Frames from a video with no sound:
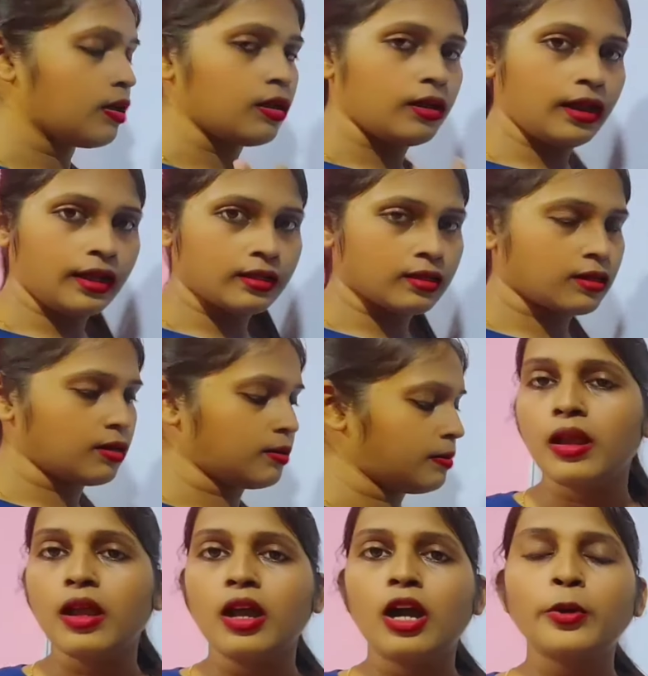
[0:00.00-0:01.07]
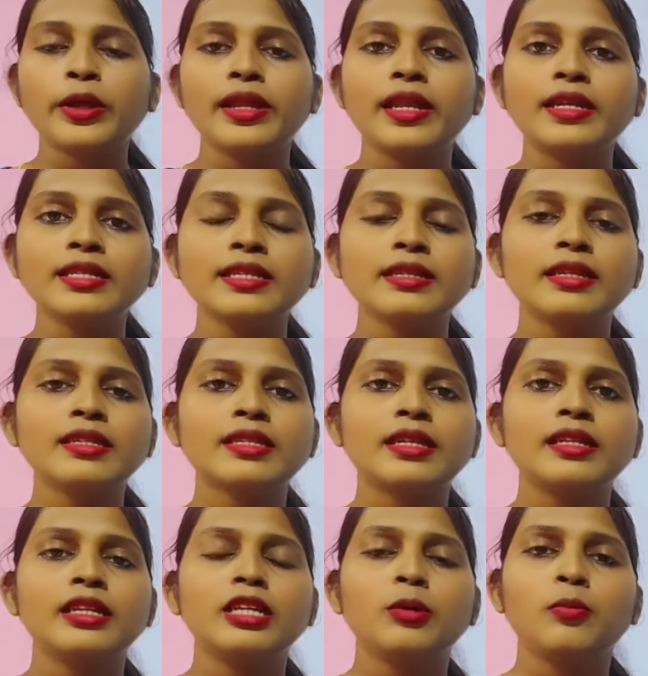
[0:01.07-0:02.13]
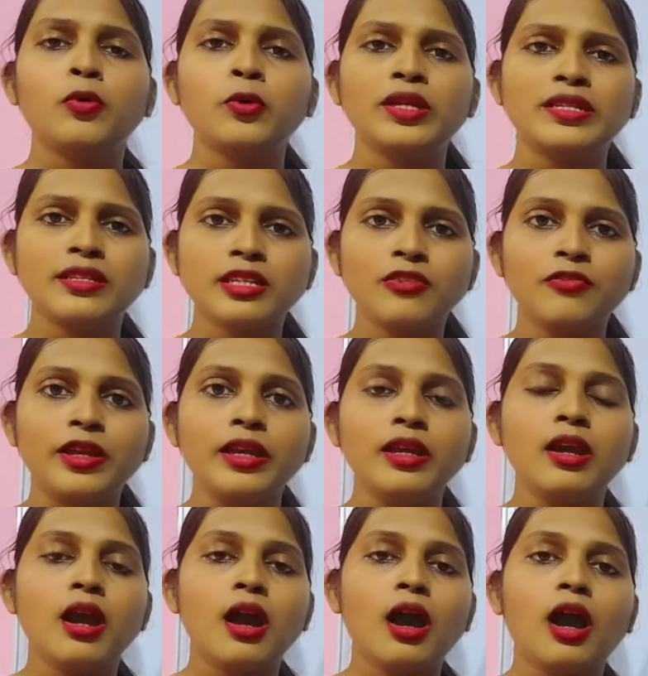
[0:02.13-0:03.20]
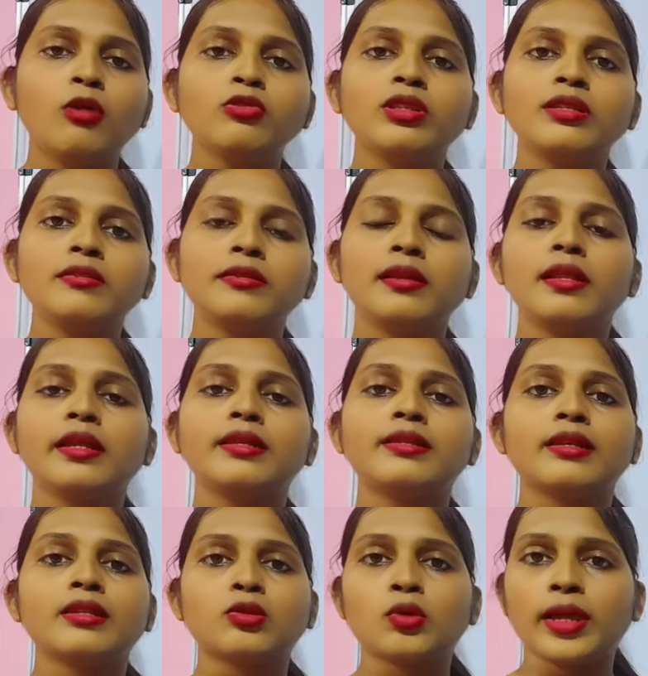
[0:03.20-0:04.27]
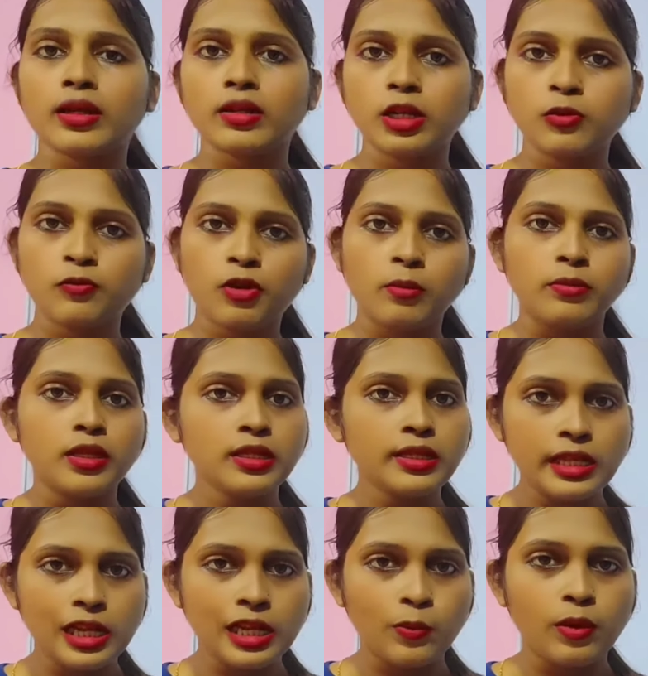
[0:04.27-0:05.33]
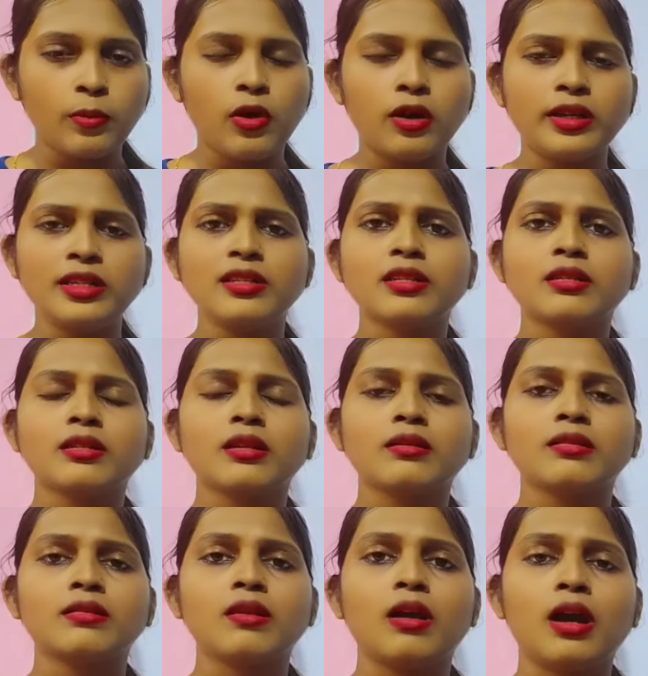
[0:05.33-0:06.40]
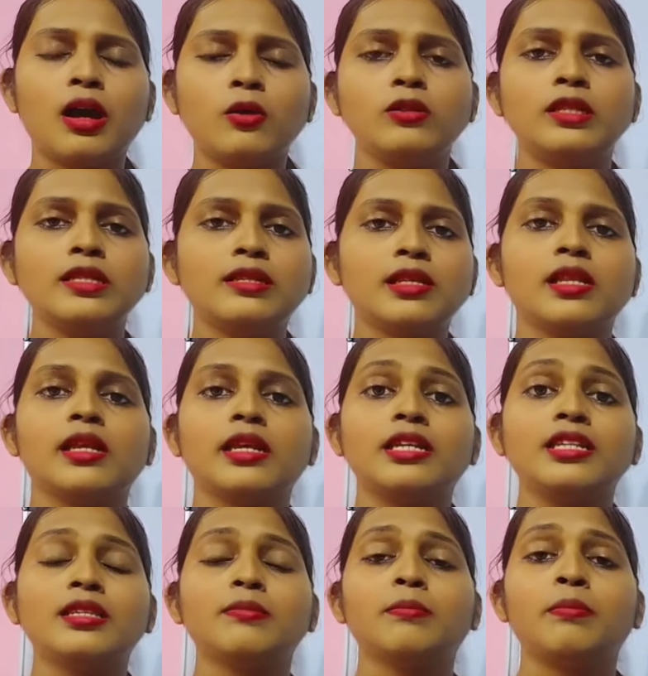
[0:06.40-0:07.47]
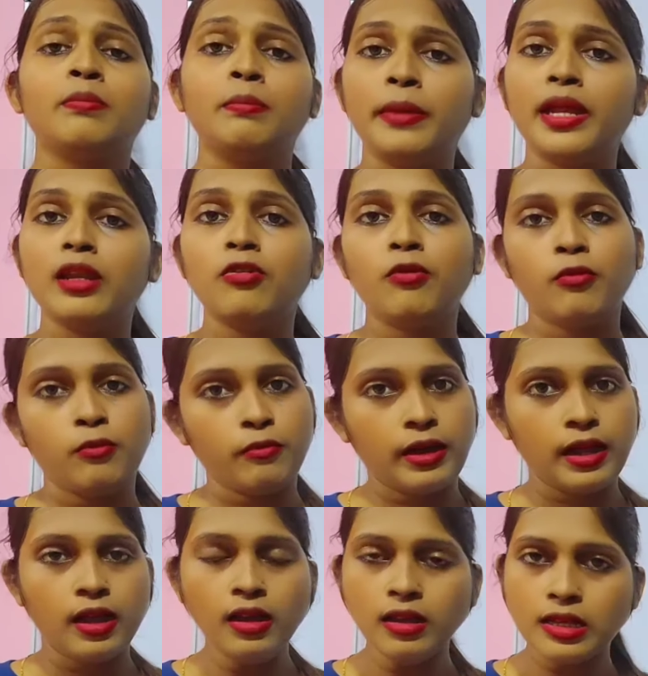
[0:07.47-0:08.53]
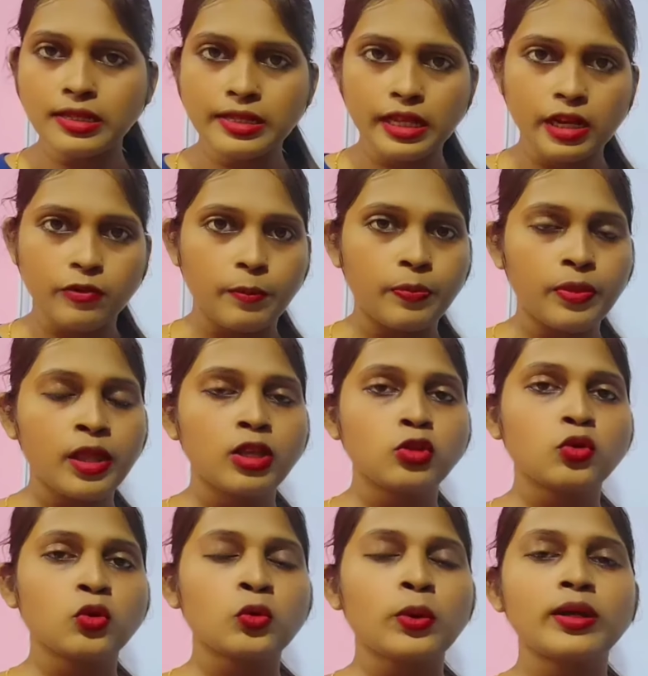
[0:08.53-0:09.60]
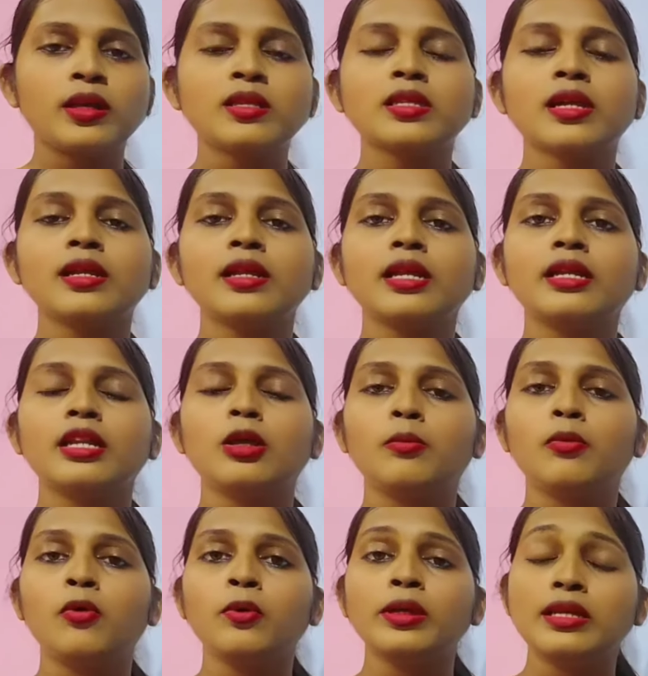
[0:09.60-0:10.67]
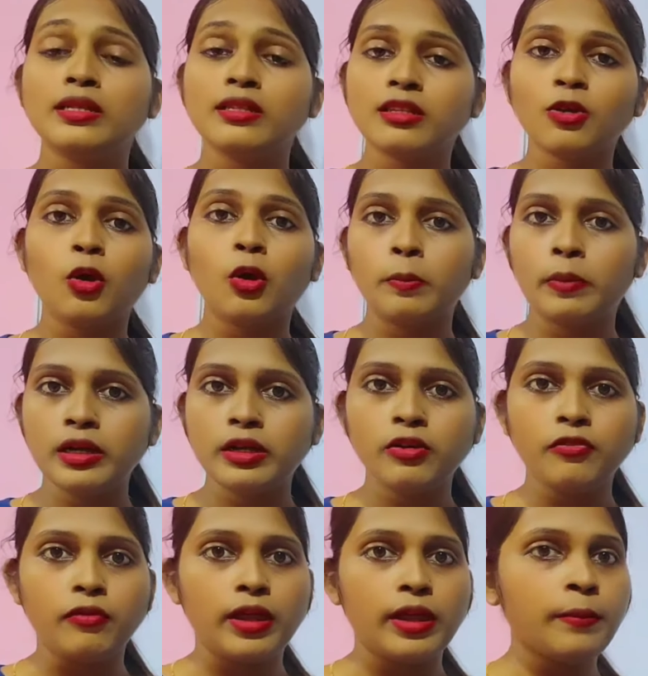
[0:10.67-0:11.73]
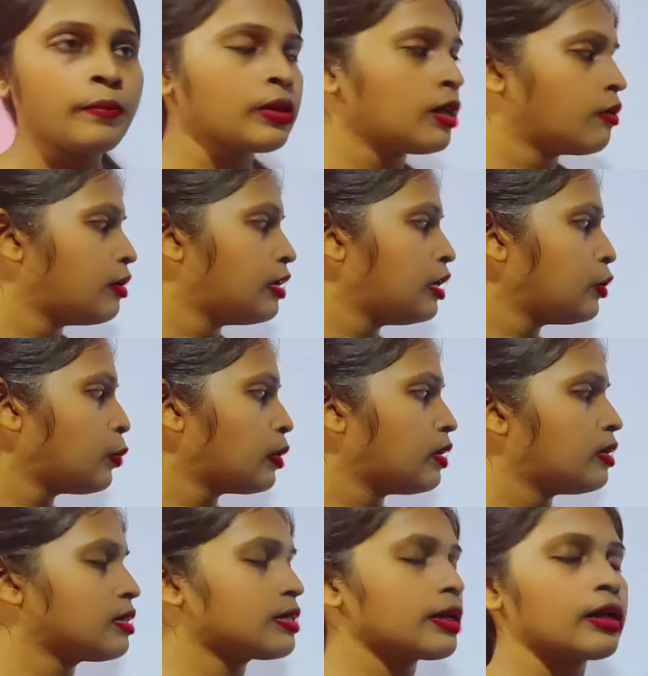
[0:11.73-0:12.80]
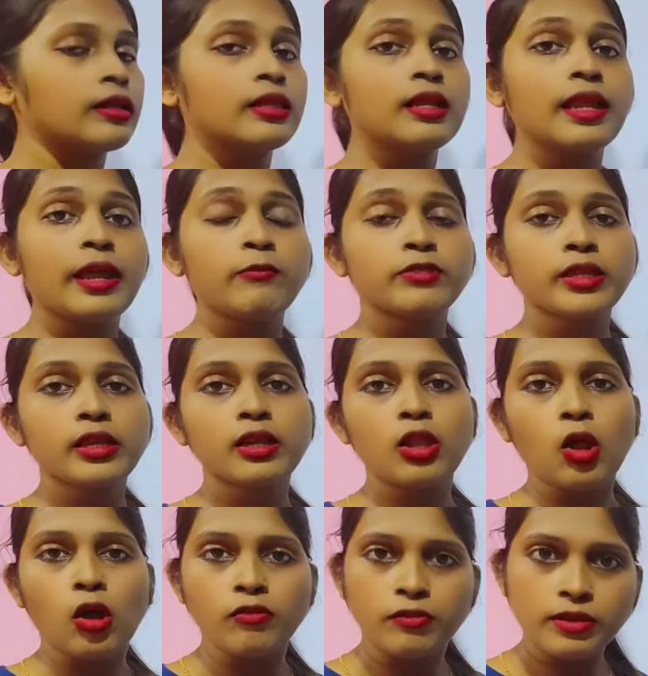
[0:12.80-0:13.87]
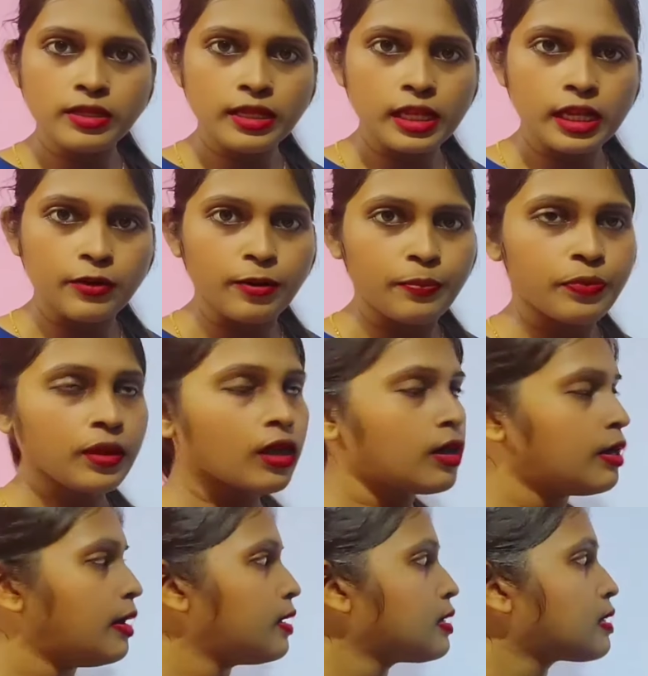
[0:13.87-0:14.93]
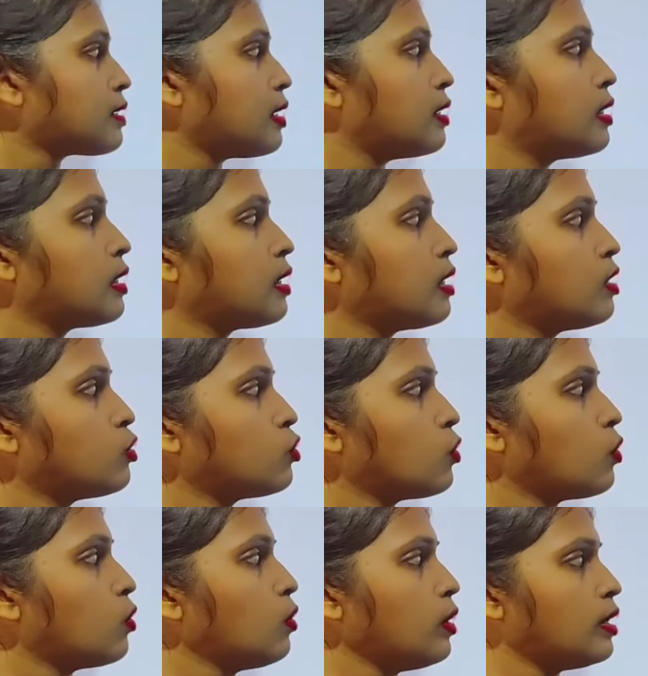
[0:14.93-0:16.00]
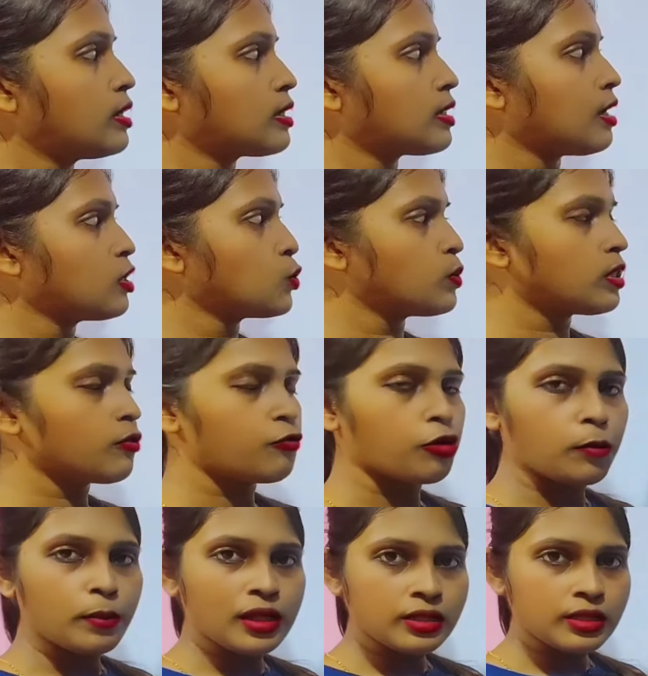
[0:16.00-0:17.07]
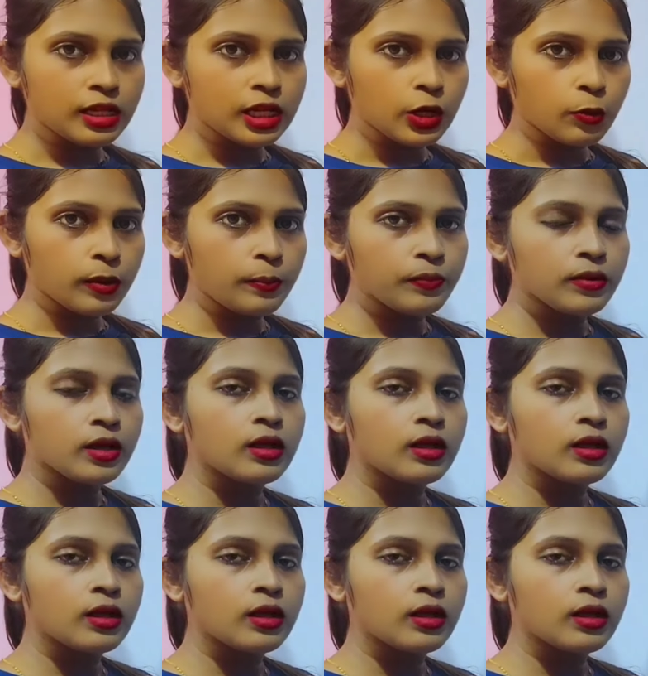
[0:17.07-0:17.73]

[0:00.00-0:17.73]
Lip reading: Next, okay, let us understand in a more easy way how the silk is extracted from the silkworm, or else how the silk is made via silkworm. So to understand it in a more easier or better way, we need to understand the life cycle of a silkworm. Let us start. So it starts with a female silkworm.